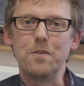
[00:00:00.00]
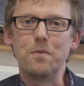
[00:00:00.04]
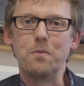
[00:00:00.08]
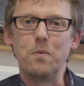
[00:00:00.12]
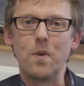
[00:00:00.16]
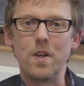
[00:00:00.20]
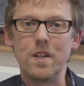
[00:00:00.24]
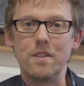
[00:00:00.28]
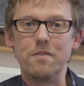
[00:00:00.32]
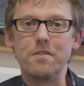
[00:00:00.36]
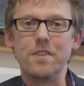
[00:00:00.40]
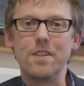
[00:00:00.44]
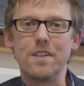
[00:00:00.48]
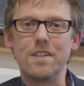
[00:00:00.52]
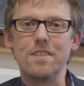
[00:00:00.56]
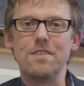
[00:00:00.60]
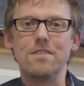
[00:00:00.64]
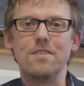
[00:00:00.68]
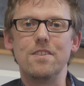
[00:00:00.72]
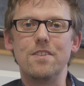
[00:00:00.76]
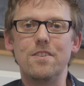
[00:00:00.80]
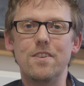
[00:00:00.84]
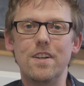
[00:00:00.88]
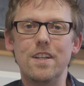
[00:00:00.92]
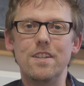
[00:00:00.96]
one of the
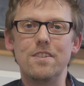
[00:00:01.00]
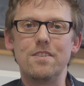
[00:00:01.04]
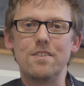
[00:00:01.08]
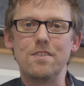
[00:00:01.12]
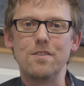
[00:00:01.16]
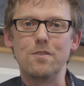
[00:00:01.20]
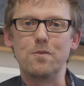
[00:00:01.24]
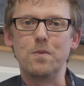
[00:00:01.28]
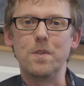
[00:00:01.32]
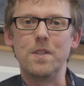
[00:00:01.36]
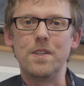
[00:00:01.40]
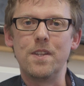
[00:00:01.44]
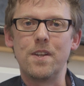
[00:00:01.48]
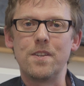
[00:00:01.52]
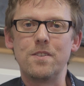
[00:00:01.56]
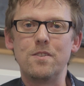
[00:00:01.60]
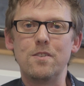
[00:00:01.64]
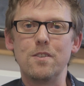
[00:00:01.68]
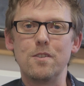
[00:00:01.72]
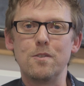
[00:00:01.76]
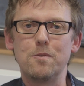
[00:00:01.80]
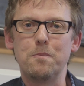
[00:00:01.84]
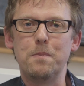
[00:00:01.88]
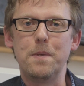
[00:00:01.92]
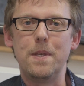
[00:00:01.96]
considerations will not
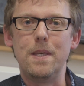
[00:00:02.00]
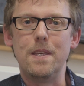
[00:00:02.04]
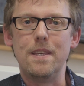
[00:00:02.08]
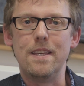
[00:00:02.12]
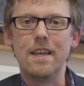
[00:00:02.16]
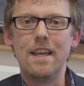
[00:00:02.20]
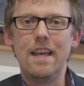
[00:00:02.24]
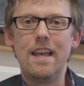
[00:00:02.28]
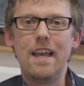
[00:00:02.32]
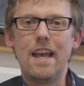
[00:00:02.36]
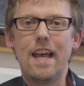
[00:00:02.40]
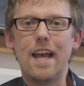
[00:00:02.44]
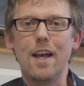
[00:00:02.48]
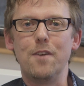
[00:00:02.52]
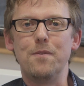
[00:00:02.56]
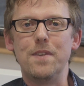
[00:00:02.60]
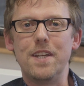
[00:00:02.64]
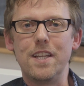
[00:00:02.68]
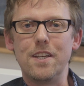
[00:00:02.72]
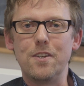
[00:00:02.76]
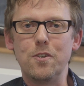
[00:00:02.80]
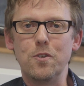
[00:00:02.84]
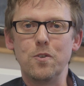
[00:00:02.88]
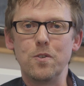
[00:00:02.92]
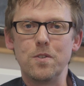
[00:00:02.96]
just be how
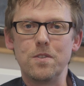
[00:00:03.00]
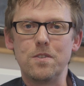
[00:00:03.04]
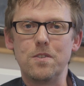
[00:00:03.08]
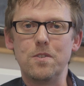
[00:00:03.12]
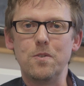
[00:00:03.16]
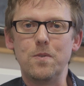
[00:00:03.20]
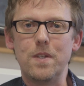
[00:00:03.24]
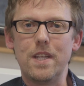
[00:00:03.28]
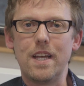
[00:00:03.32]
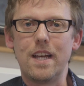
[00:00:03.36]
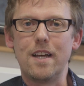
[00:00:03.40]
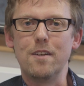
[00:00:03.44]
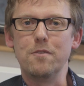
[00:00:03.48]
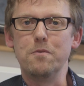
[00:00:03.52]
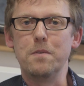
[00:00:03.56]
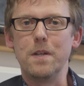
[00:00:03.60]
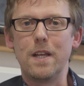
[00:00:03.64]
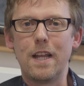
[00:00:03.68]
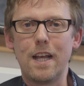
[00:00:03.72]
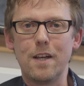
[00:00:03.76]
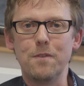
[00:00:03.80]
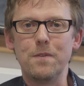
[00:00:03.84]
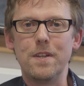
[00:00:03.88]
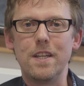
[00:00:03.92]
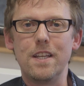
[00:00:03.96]
many cores do we have, but
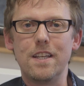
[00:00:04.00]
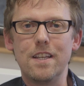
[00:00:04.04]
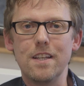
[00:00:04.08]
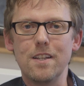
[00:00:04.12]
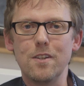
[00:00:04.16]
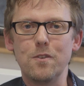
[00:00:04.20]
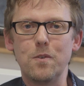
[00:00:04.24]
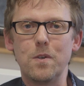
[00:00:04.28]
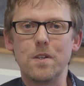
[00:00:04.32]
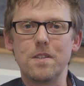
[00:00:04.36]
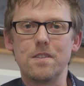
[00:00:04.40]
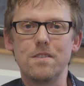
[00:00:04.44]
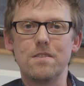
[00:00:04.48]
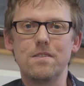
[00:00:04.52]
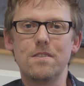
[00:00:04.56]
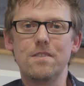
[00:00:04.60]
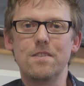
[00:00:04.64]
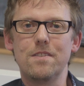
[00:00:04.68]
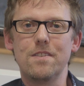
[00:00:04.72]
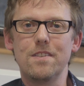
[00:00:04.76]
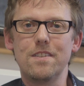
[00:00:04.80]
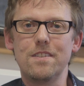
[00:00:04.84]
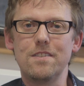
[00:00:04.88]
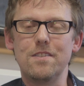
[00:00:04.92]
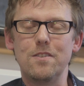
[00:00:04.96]
how many kilowatts
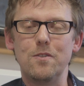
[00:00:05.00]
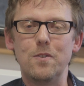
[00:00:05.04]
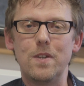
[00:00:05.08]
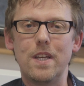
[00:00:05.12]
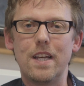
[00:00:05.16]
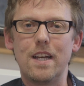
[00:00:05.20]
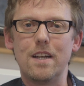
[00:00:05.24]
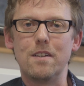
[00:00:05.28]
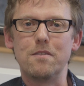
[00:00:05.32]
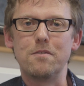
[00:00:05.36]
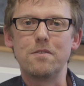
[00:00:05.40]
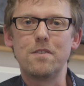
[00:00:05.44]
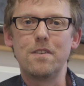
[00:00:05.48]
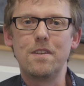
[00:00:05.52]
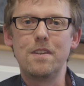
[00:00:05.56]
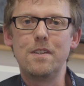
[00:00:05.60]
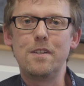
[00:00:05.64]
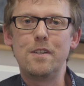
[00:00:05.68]
do we have,